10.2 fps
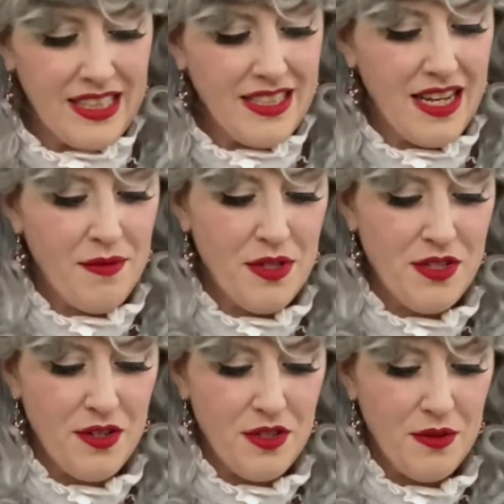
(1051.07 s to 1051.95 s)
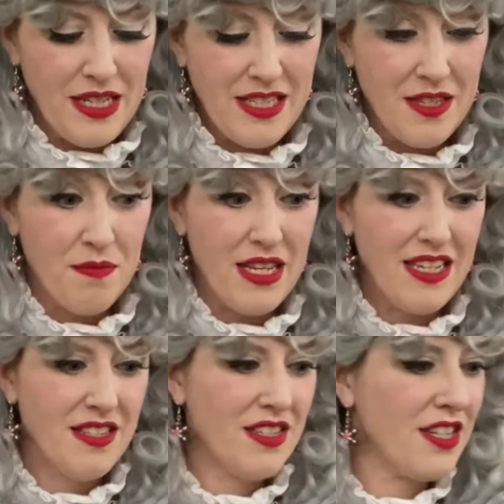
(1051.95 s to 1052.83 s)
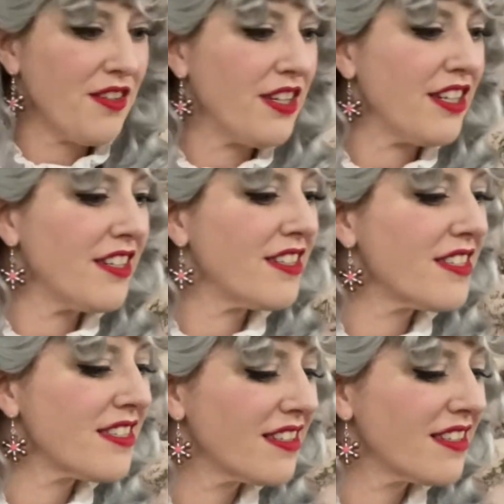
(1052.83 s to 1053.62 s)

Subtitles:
Time to start doing some interiors.